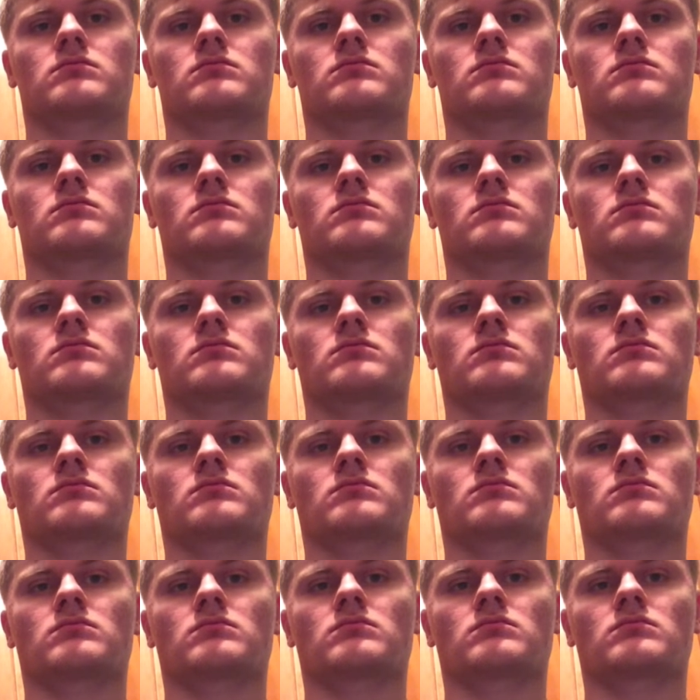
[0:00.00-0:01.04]

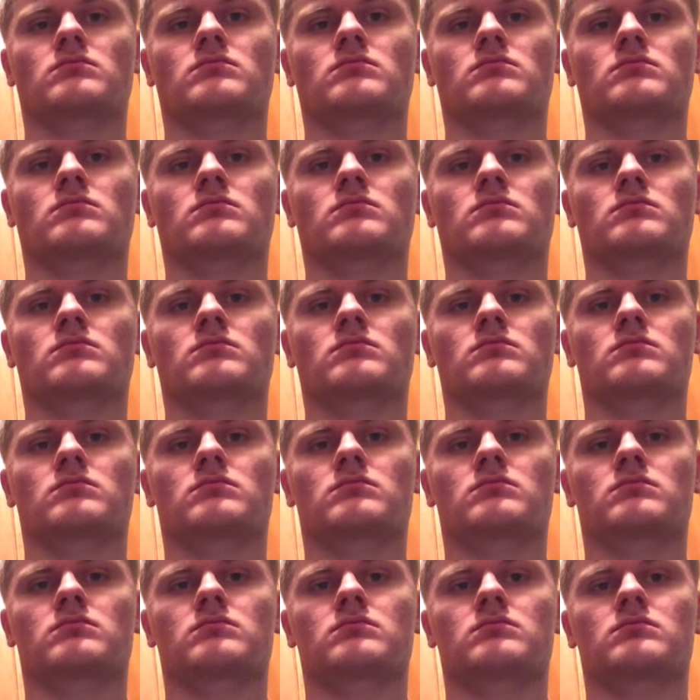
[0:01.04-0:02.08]

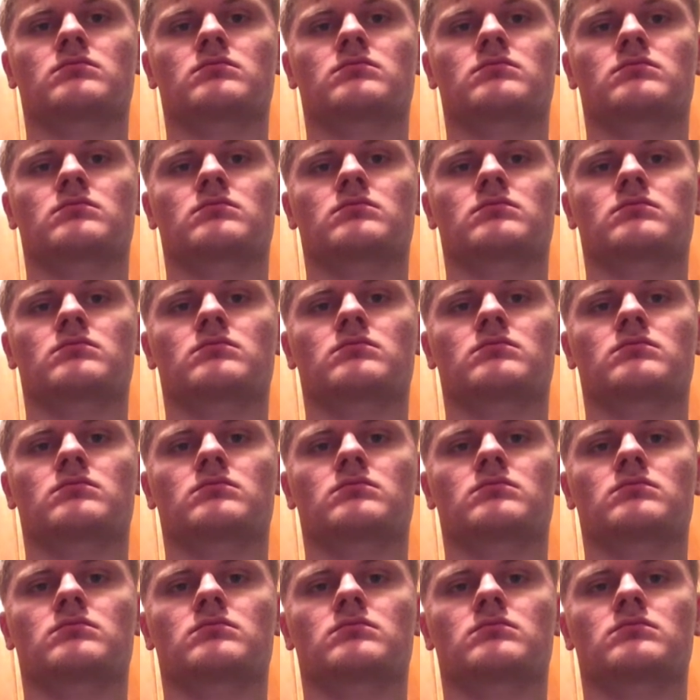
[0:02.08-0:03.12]

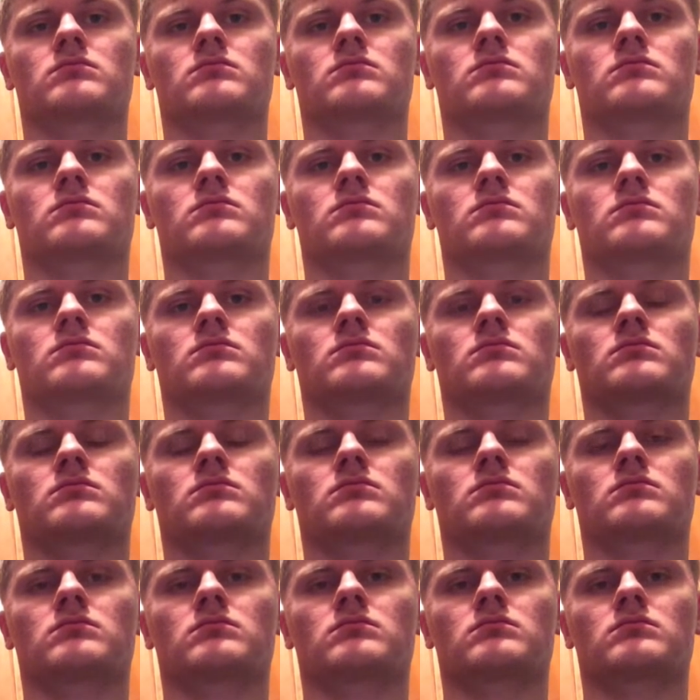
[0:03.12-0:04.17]

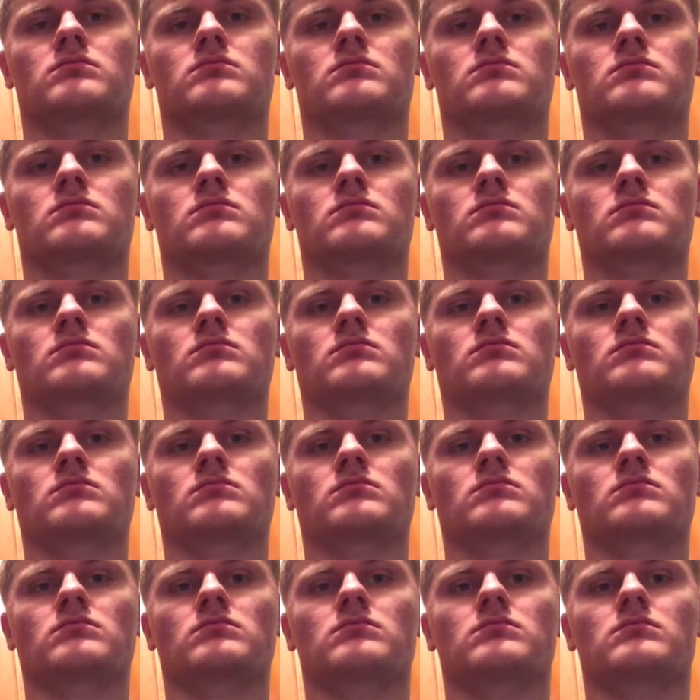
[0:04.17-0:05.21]

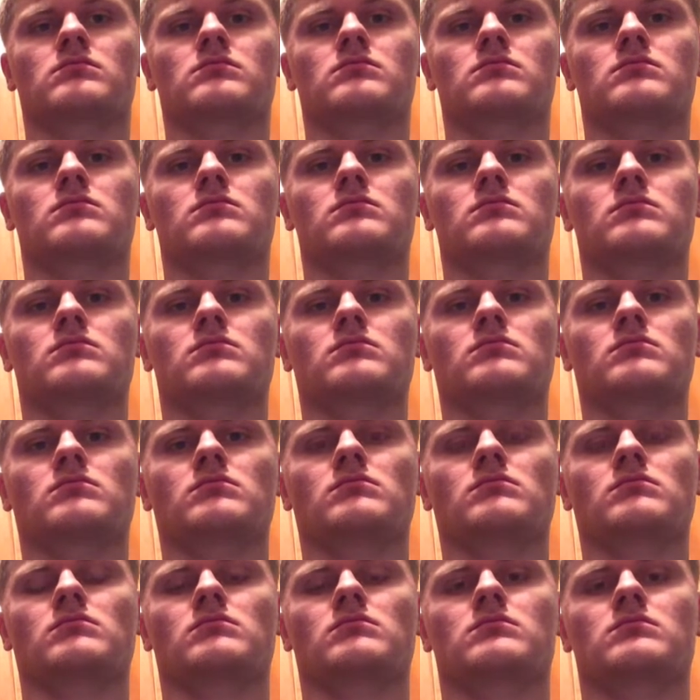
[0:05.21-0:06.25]

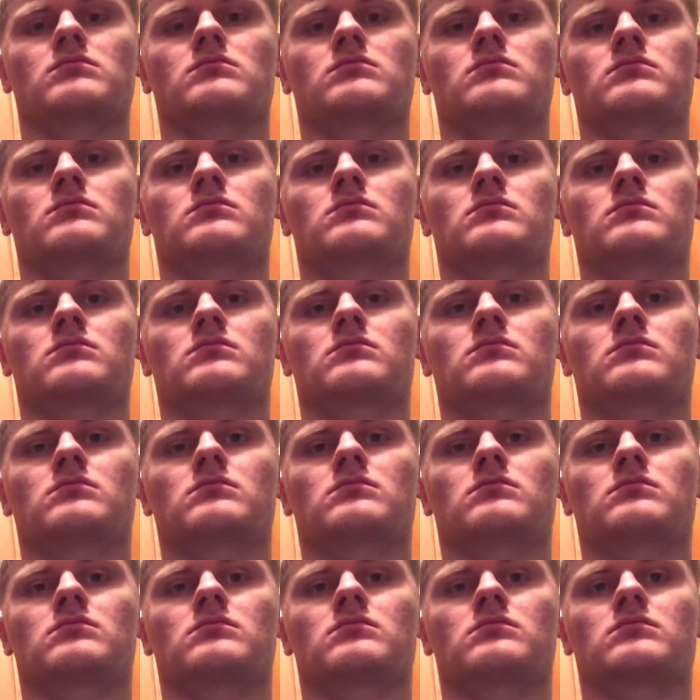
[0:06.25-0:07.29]

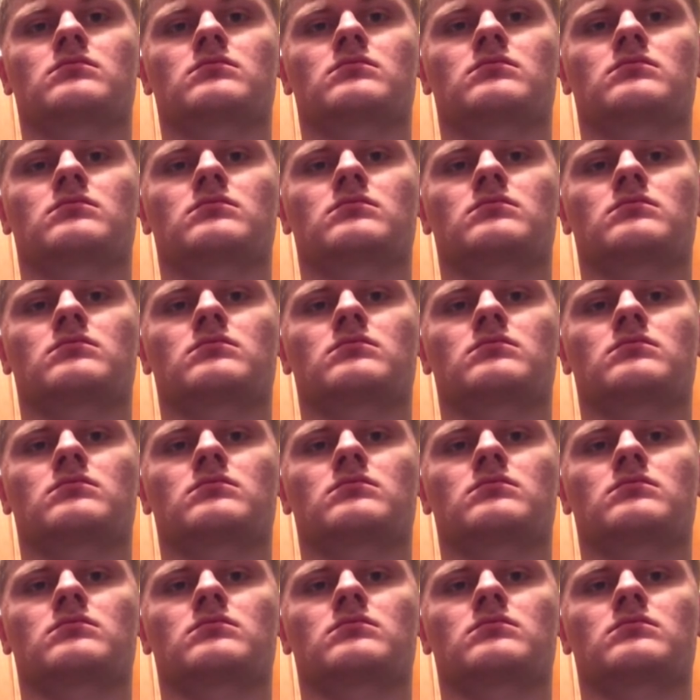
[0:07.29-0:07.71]
(silence)